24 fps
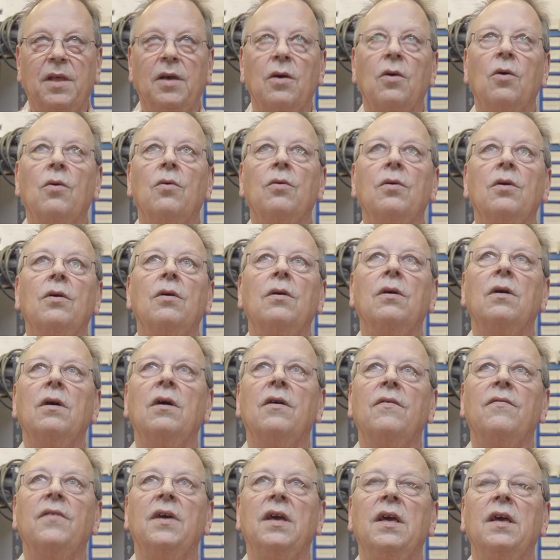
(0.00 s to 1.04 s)
the owner
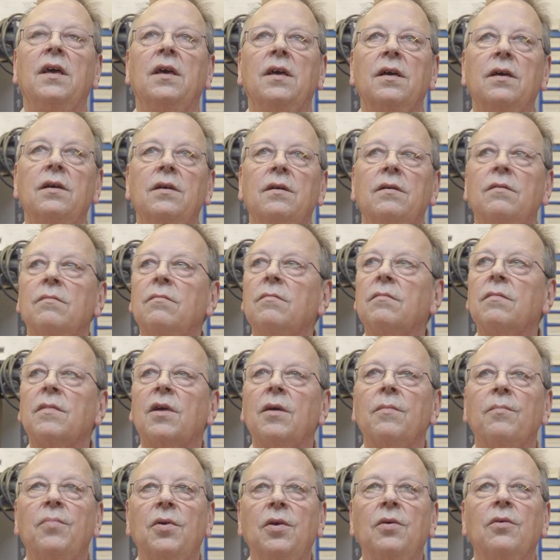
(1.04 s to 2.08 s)
of a
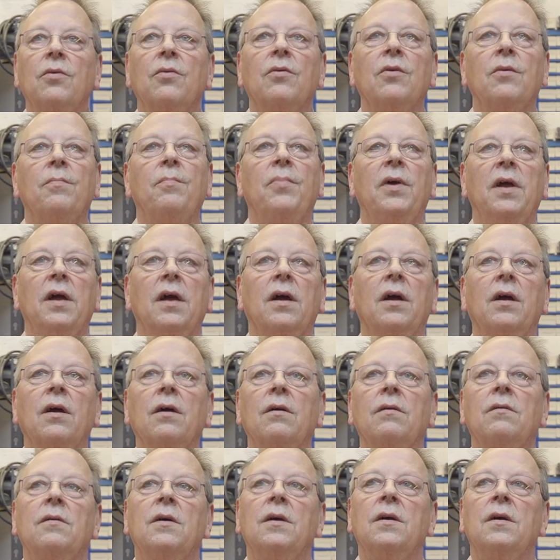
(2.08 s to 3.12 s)
computer repair